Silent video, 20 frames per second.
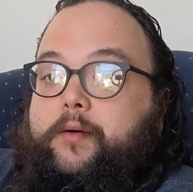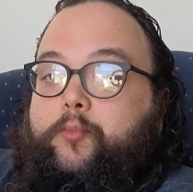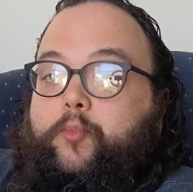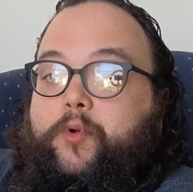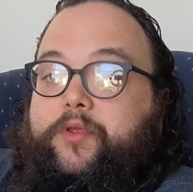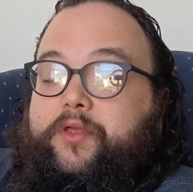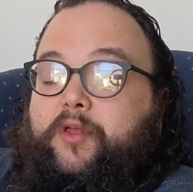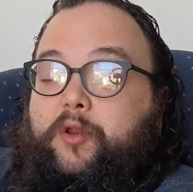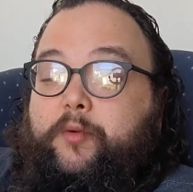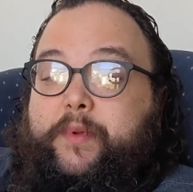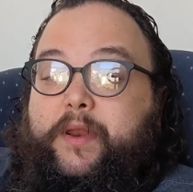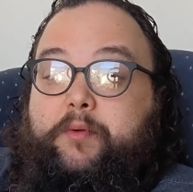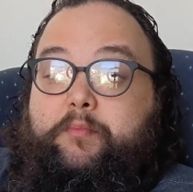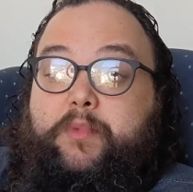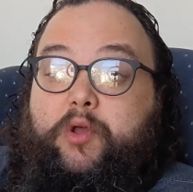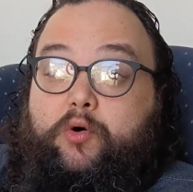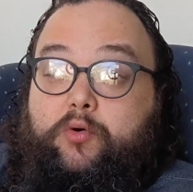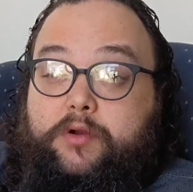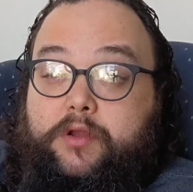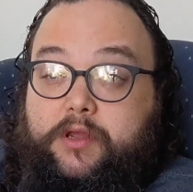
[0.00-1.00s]
with a little bit
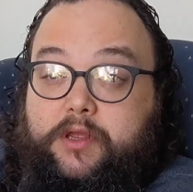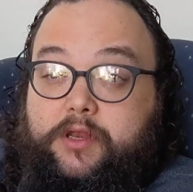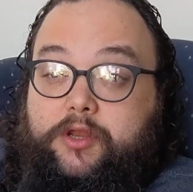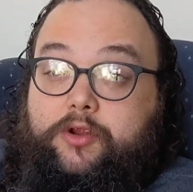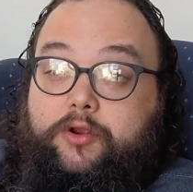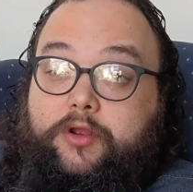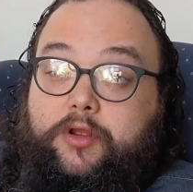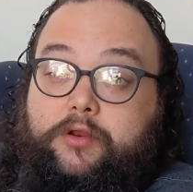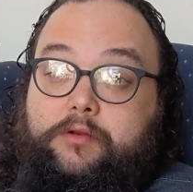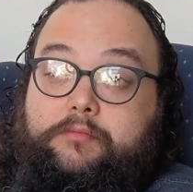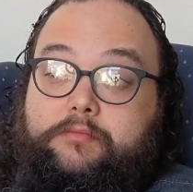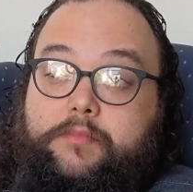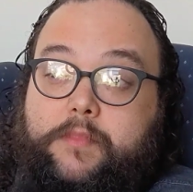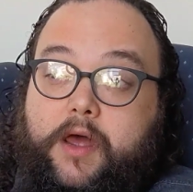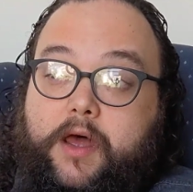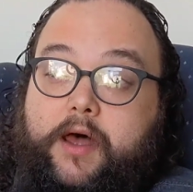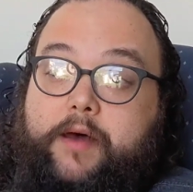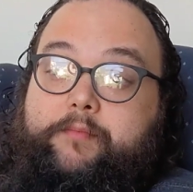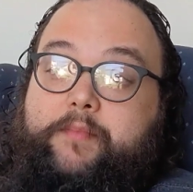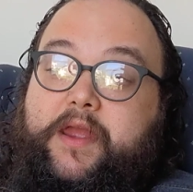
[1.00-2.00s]
of milk, and you could
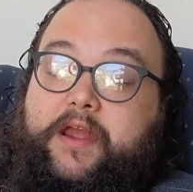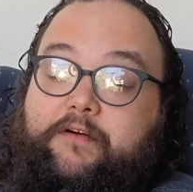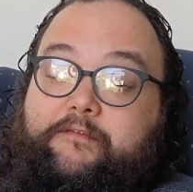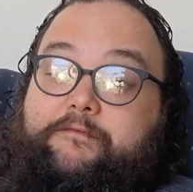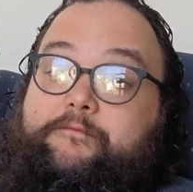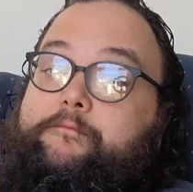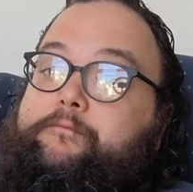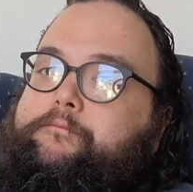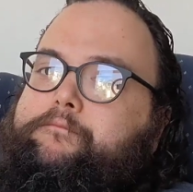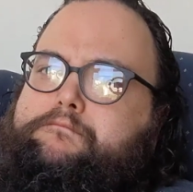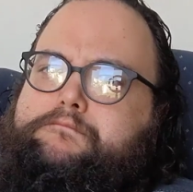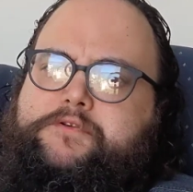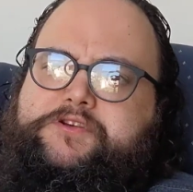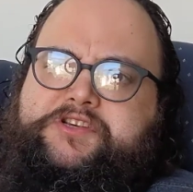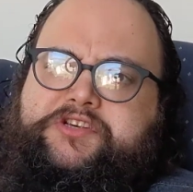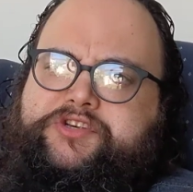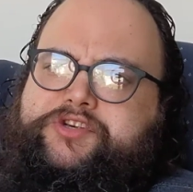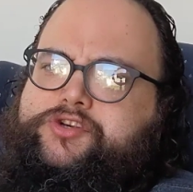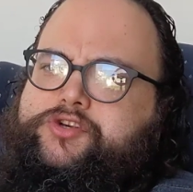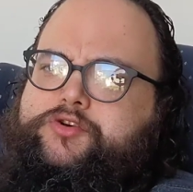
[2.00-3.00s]
make a
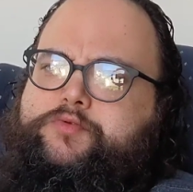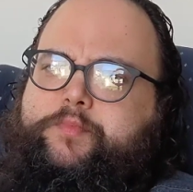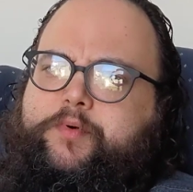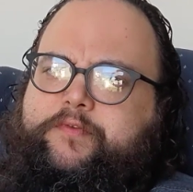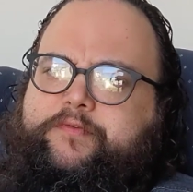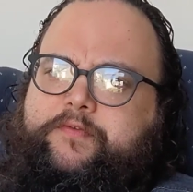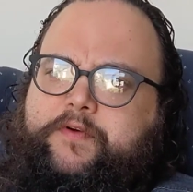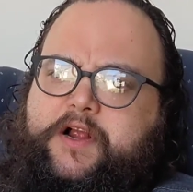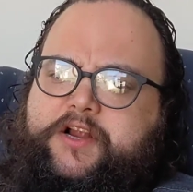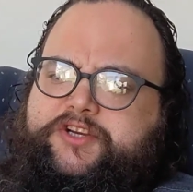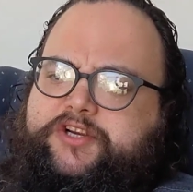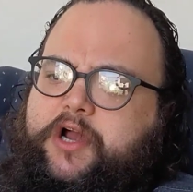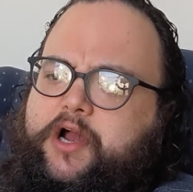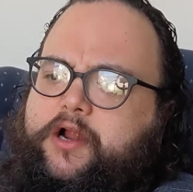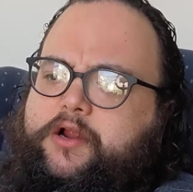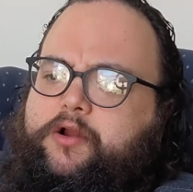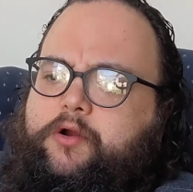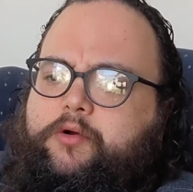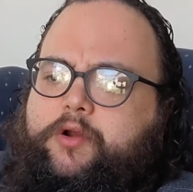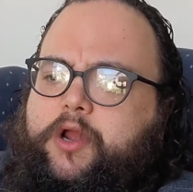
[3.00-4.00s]
super fresh
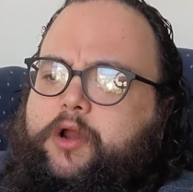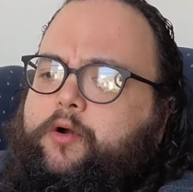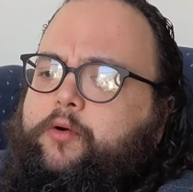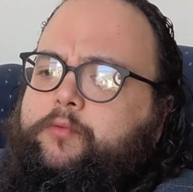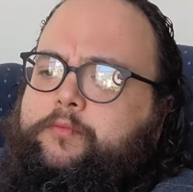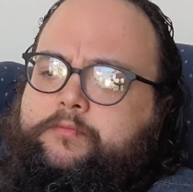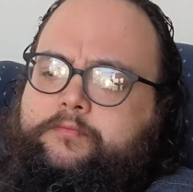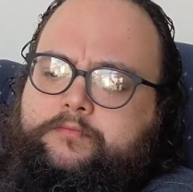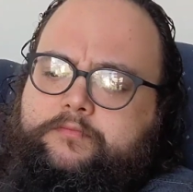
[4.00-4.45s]
hot cocoa.